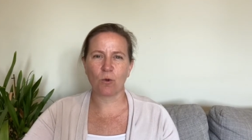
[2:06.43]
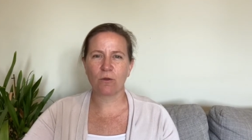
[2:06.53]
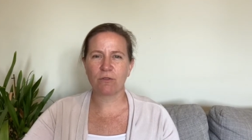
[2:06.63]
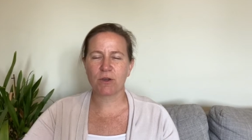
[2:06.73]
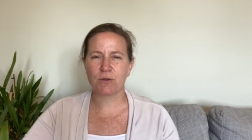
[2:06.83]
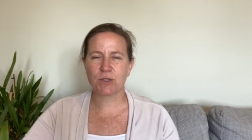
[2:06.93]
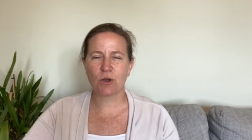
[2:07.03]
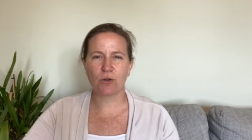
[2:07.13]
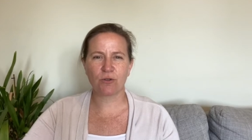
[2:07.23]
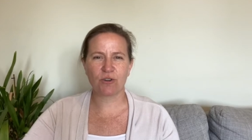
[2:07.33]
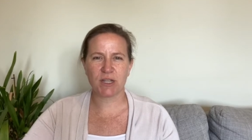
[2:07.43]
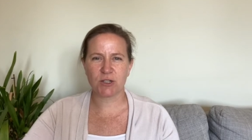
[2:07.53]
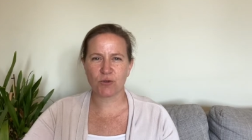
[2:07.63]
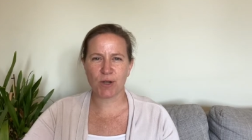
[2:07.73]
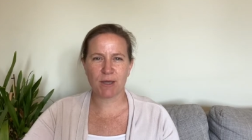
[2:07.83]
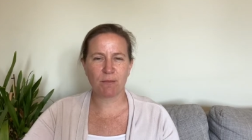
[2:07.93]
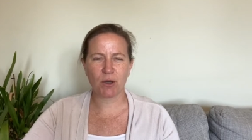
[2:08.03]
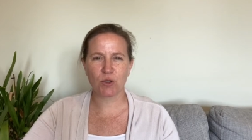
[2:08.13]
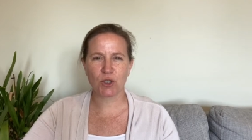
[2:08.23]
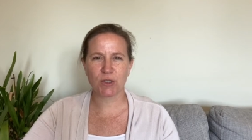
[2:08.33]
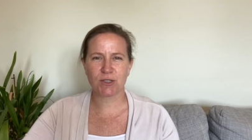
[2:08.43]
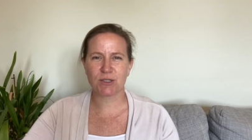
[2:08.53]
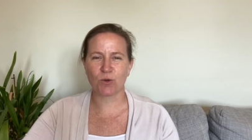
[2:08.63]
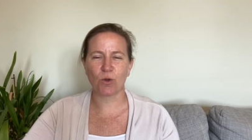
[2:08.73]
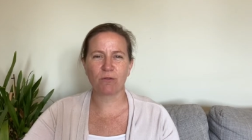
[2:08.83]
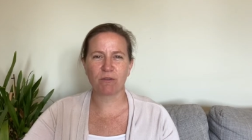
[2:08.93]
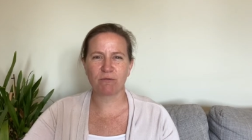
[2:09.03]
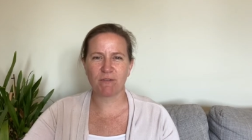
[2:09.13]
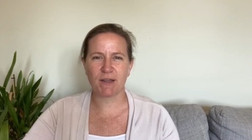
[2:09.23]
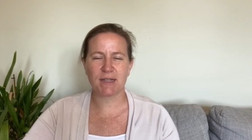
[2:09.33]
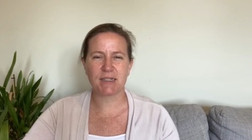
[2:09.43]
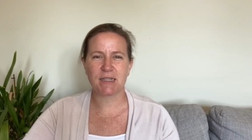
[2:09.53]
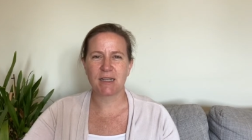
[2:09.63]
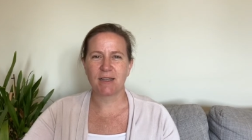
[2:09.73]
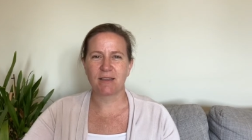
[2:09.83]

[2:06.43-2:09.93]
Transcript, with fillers: all of those contradictory emotions, all of the fight,